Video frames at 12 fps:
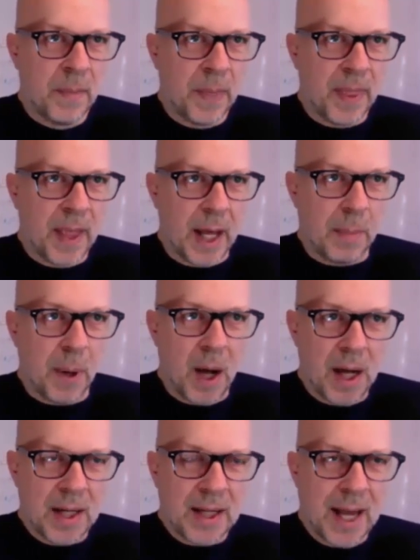that
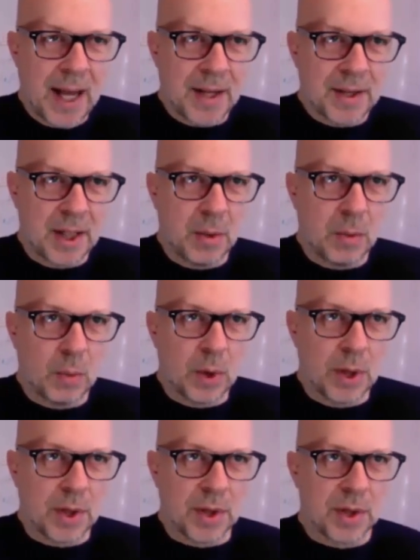podcasting
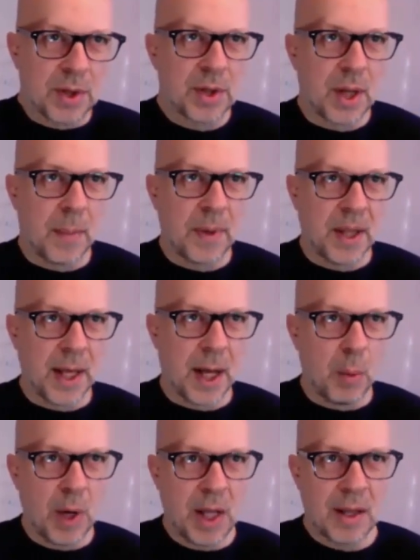was something
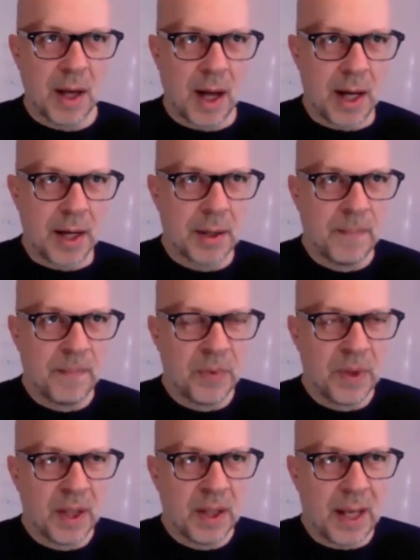that we thought
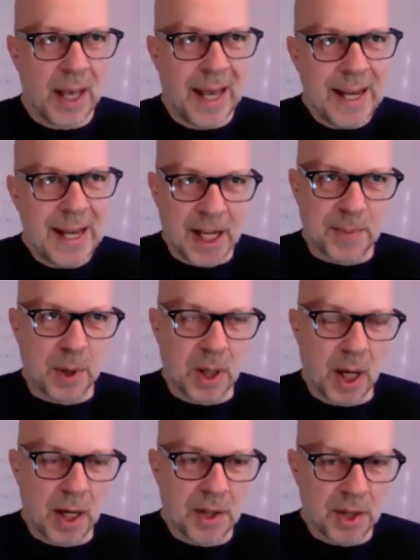any expert,
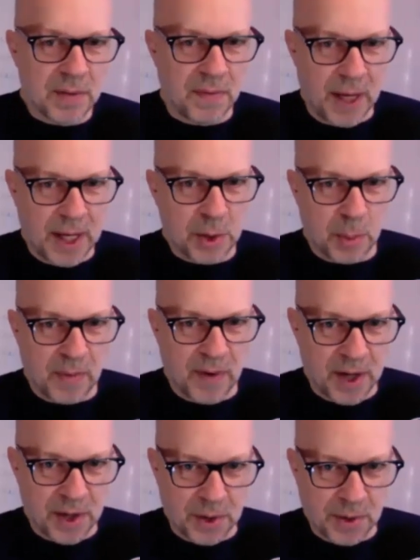not just financial
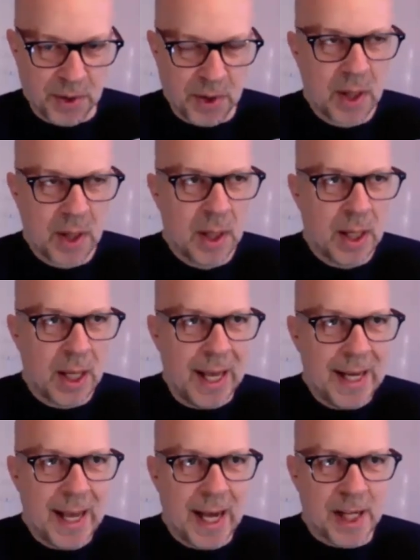professionals,
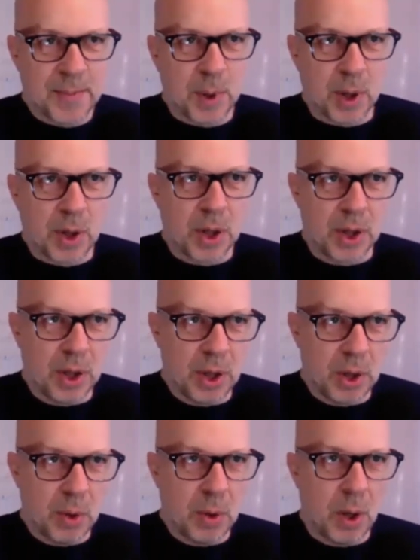any expert could
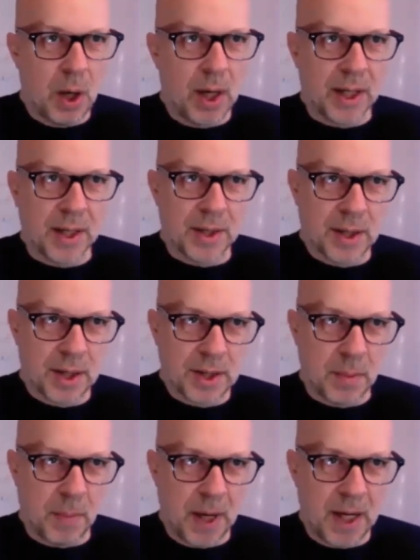do on a
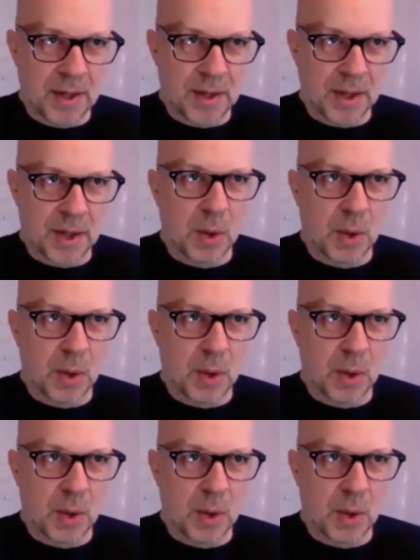consistent basis